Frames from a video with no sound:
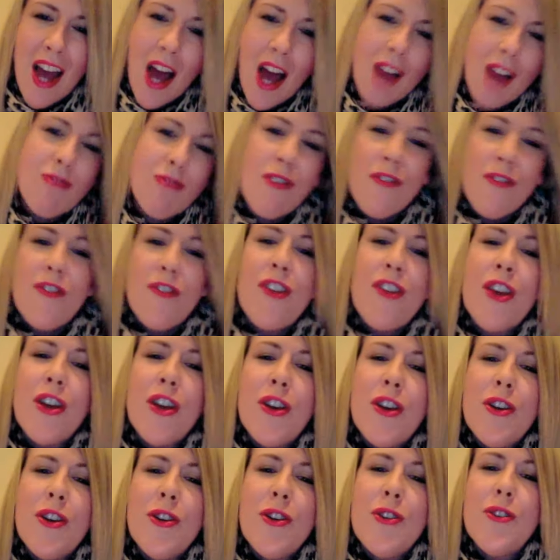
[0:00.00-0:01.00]

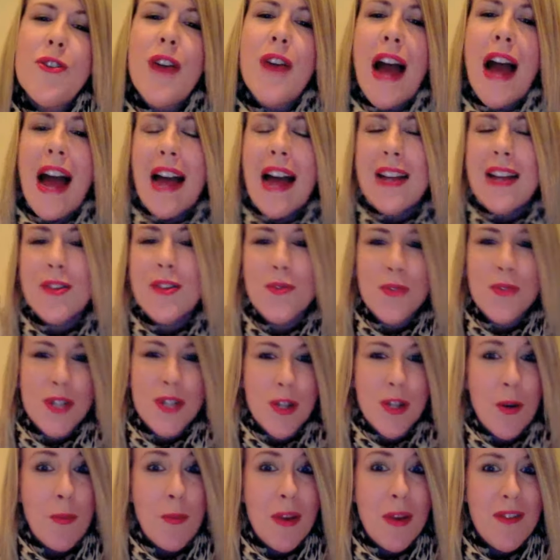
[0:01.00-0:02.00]
review and
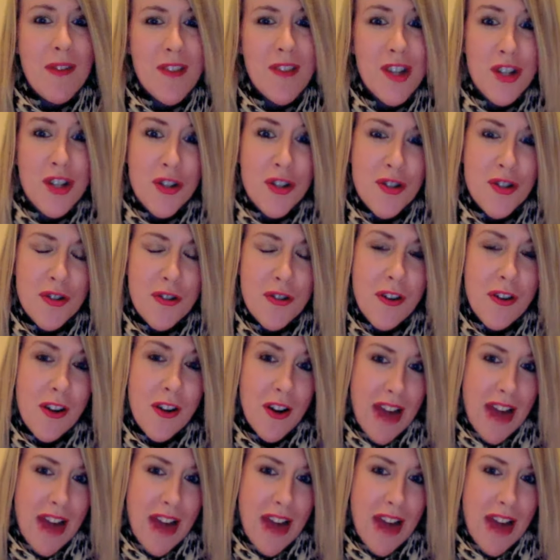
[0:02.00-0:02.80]
also a bit of a tutorial